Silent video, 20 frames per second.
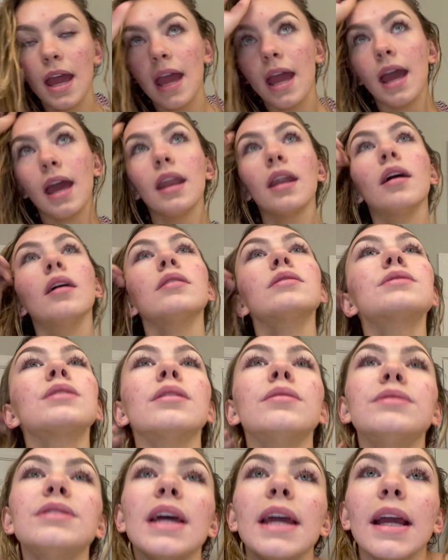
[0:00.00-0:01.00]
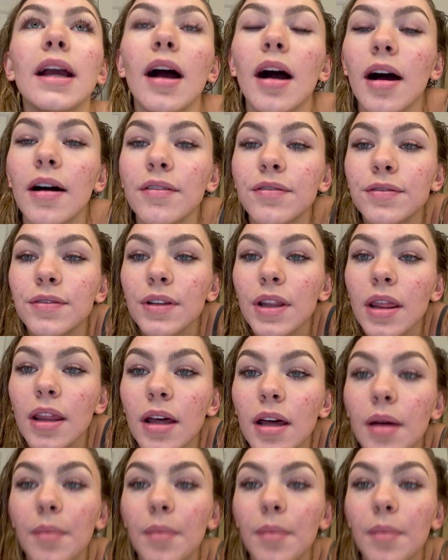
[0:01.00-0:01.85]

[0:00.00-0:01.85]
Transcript: and also take off the